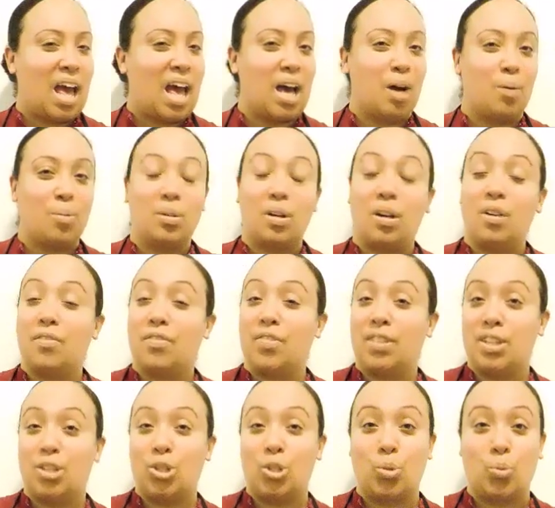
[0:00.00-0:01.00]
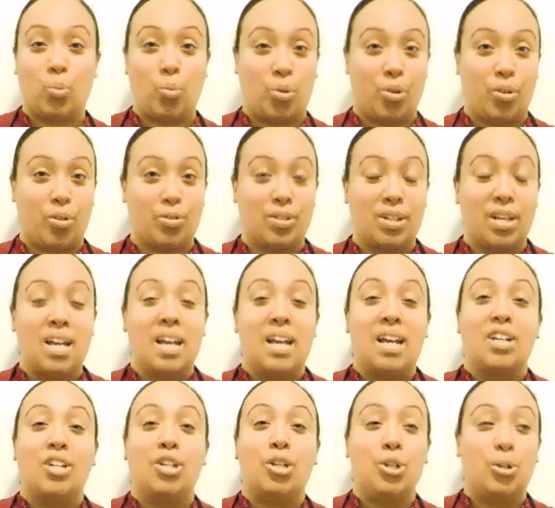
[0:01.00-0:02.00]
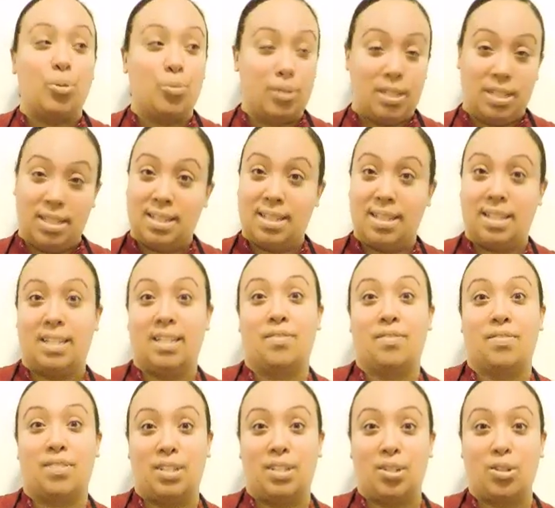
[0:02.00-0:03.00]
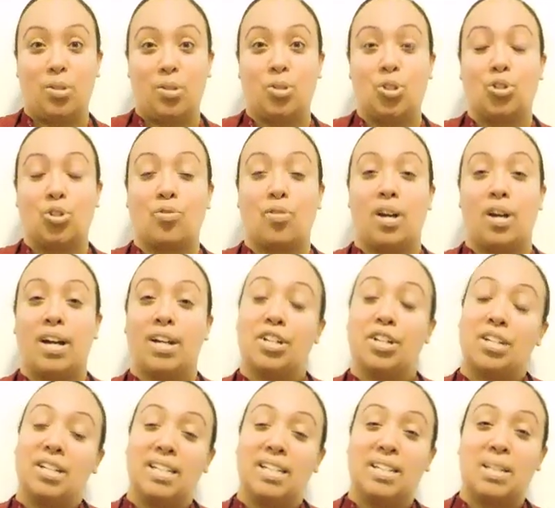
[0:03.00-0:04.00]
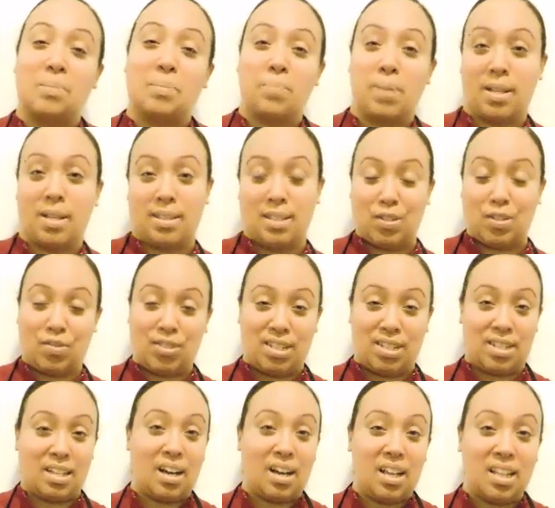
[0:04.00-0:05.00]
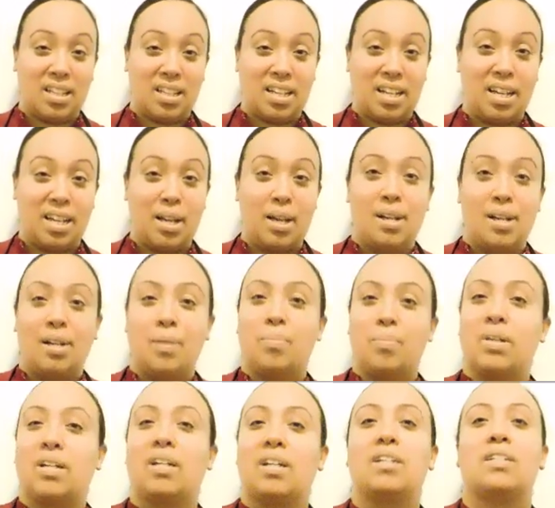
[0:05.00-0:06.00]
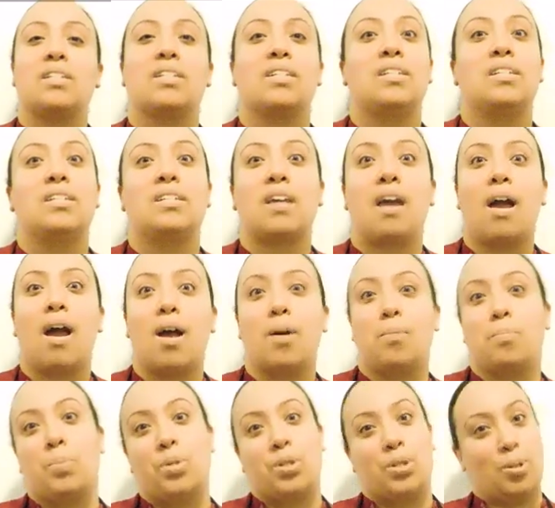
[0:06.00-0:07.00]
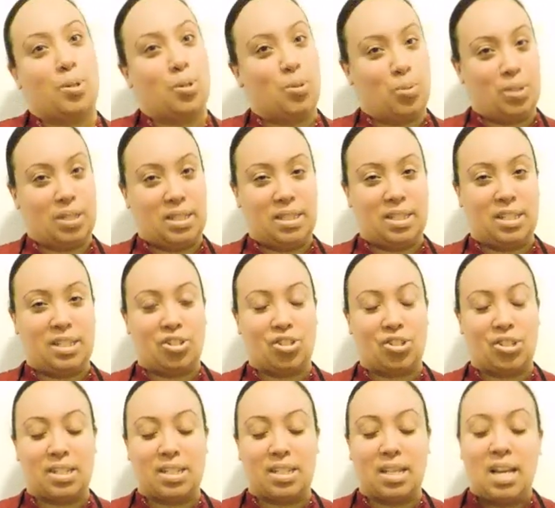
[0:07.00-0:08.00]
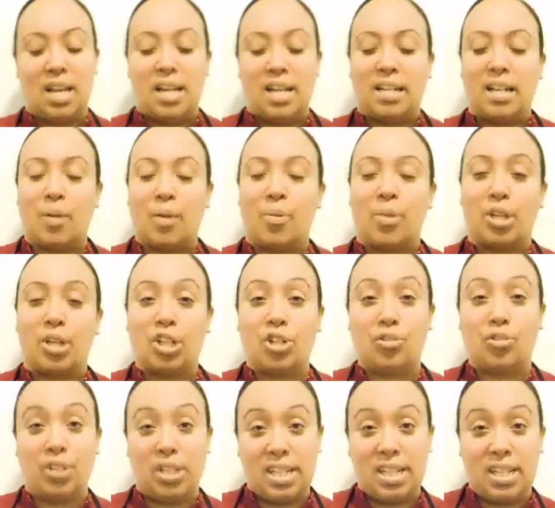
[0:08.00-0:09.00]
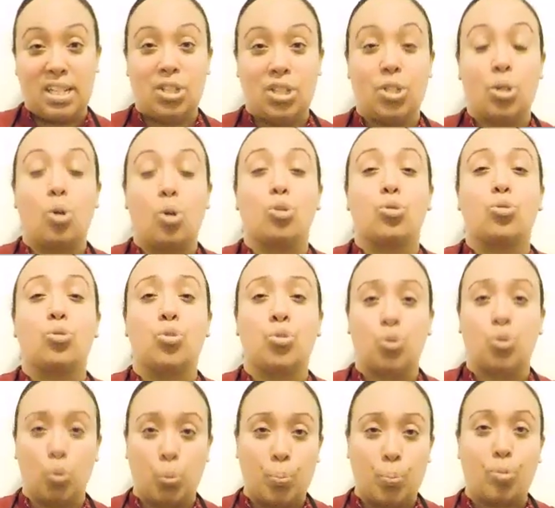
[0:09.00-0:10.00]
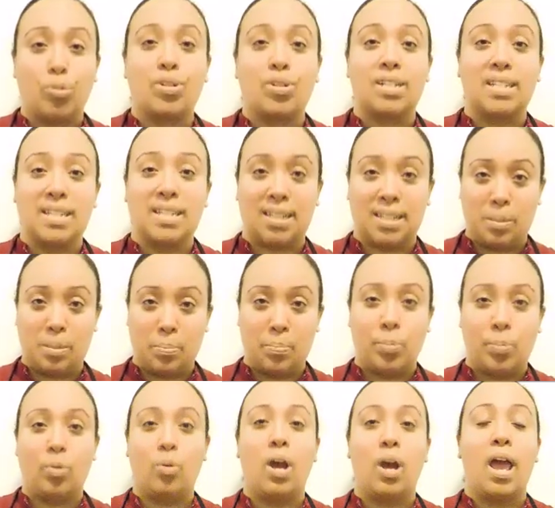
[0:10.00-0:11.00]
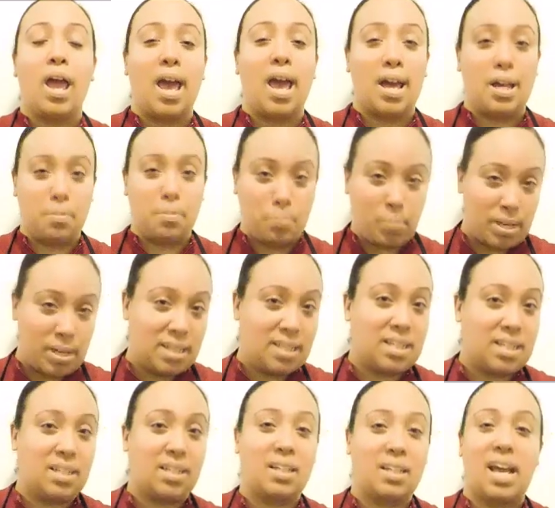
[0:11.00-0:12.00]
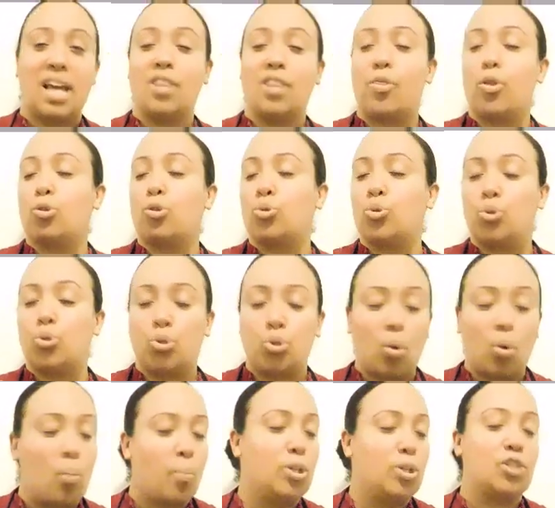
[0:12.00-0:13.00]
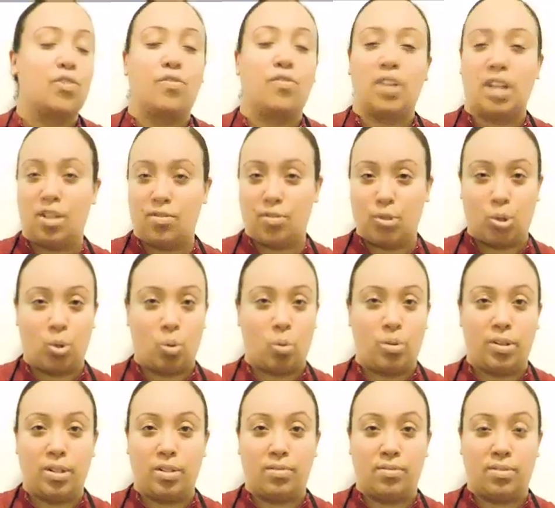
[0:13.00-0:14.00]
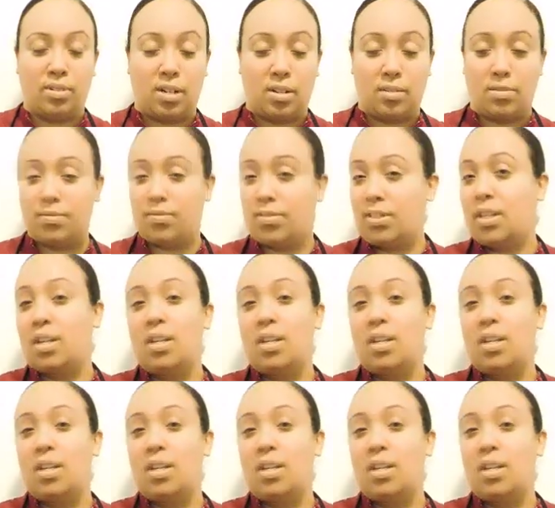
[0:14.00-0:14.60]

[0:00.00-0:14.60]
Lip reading: out of this world. You need to give this a try. You need to make this for this holiday because it's absolutely delicious. Now the ingredients are super simple and basic, and there's so much flavors going involved